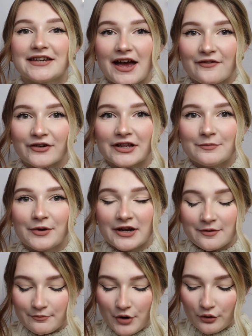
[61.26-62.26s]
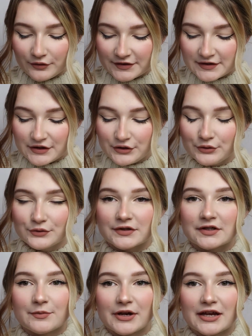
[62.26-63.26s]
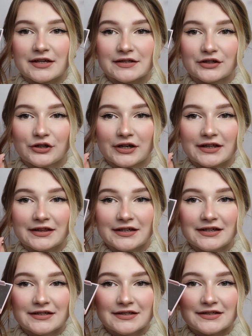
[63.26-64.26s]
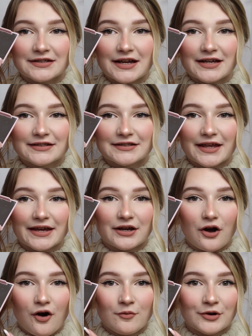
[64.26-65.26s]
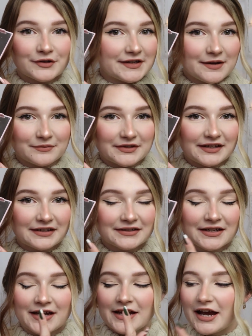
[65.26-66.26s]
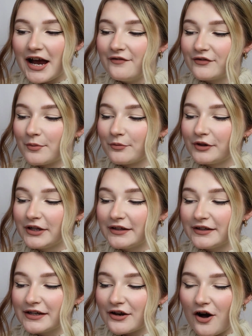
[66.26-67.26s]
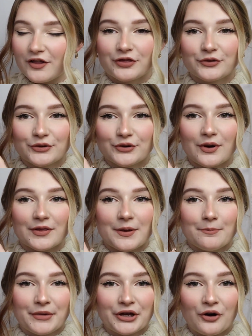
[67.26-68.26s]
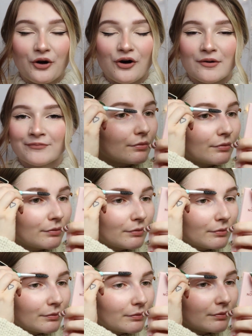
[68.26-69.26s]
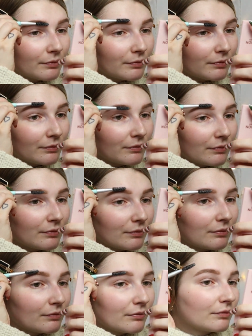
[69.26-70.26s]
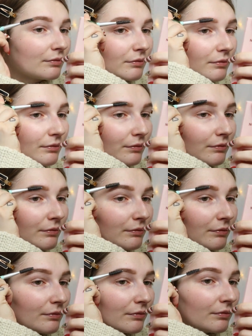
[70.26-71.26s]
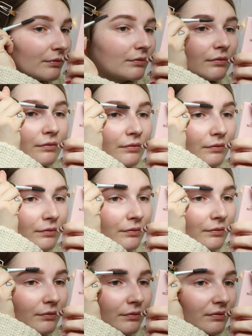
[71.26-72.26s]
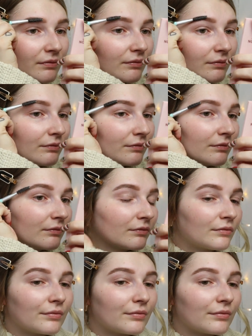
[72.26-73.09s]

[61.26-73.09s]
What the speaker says: definitely been in most used because look at this, it's like almost empty. I've completely gone through the middle and I've used quite a bit around the sides, and the only reason I haven't been